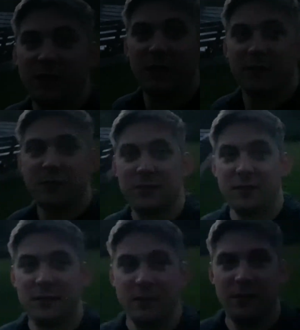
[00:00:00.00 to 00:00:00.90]
things.
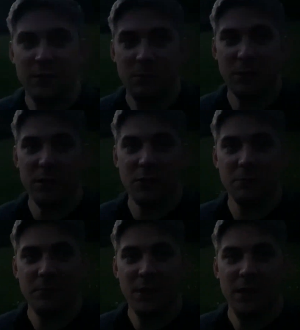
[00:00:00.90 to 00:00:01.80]
Pretty dope.
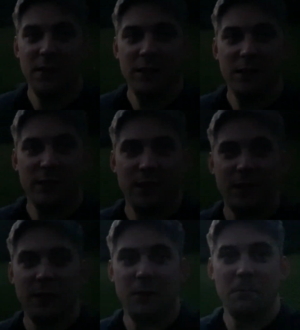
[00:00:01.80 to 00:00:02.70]

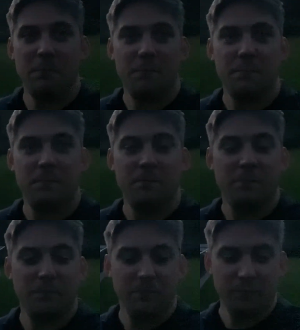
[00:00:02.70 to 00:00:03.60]
We're
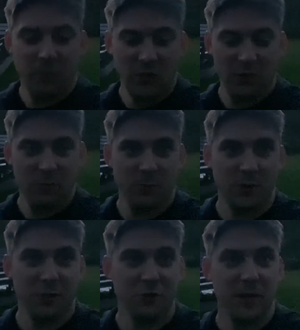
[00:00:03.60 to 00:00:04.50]

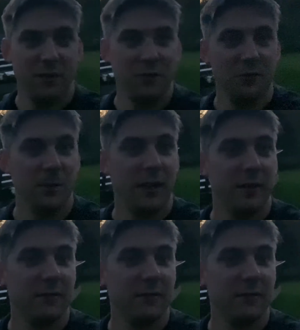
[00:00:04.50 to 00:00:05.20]
gonna try to